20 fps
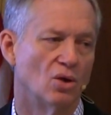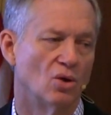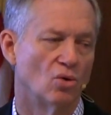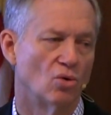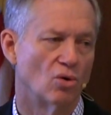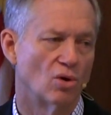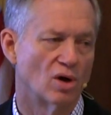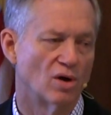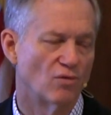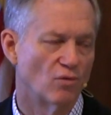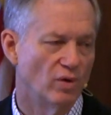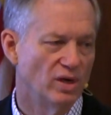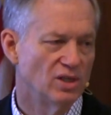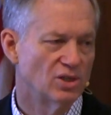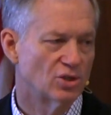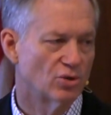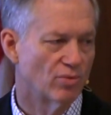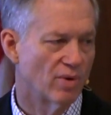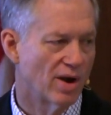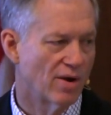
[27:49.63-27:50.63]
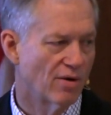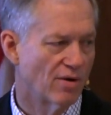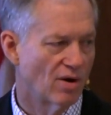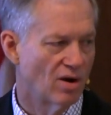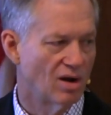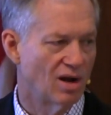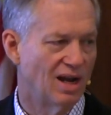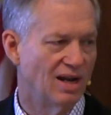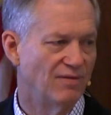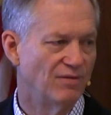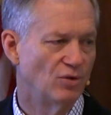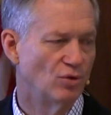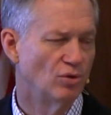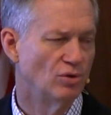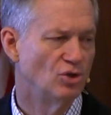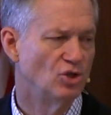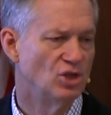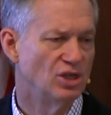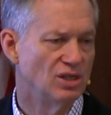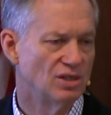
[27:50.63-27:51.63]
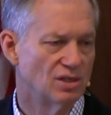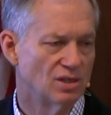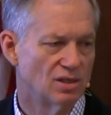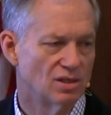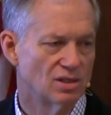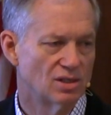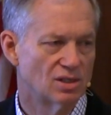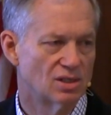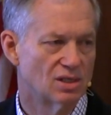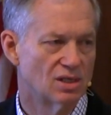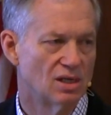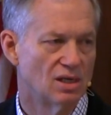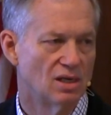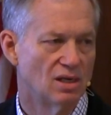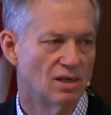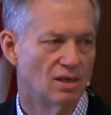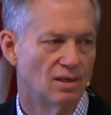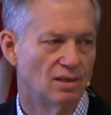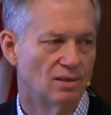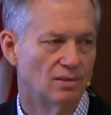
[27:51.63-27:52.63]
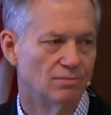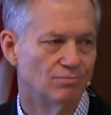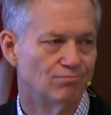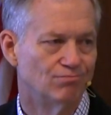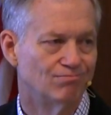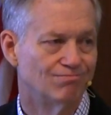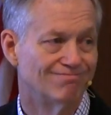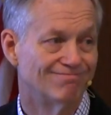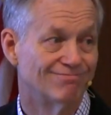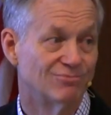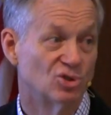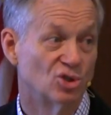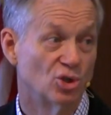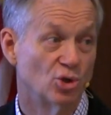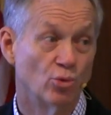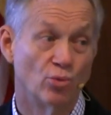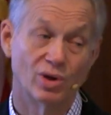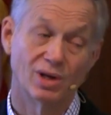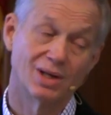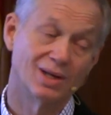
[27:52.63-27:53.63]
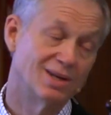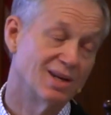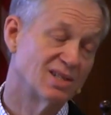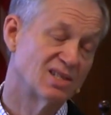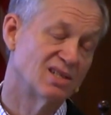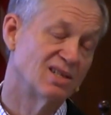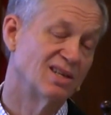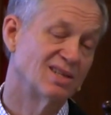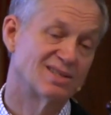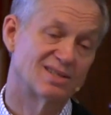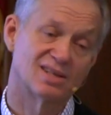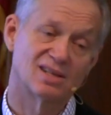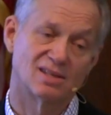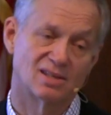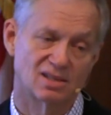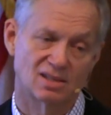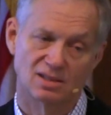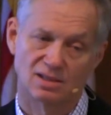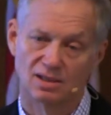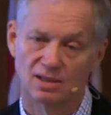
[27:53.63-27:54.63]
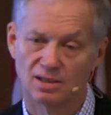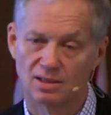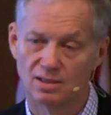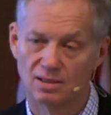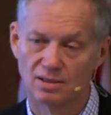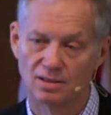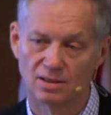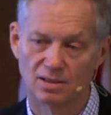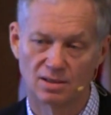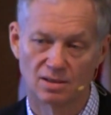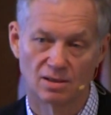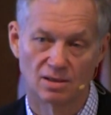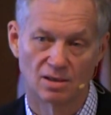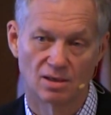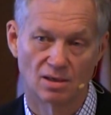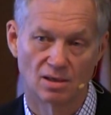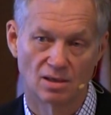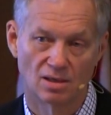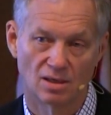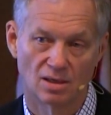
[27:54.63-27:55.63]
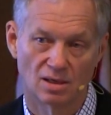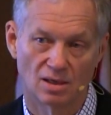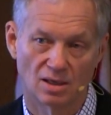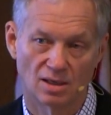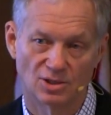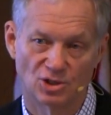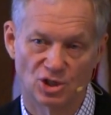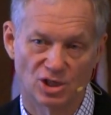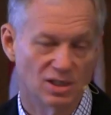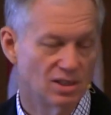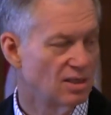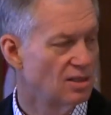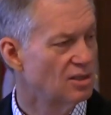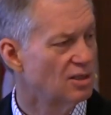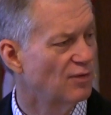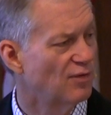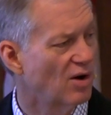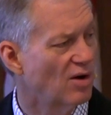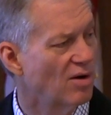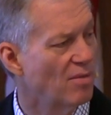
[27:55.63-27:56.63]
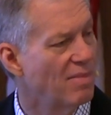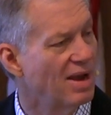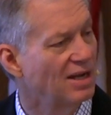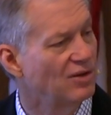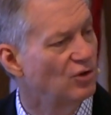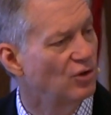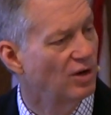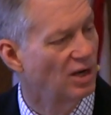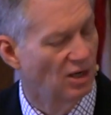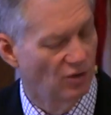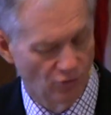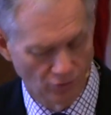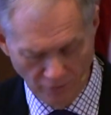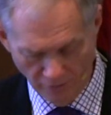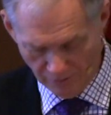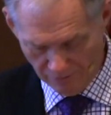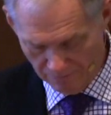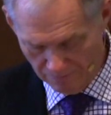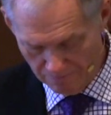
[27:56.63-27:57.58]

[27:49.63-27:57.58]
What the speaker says: Or have we surrendered our life to a Jesus who really doesn't exist, a Jesus of our imagination?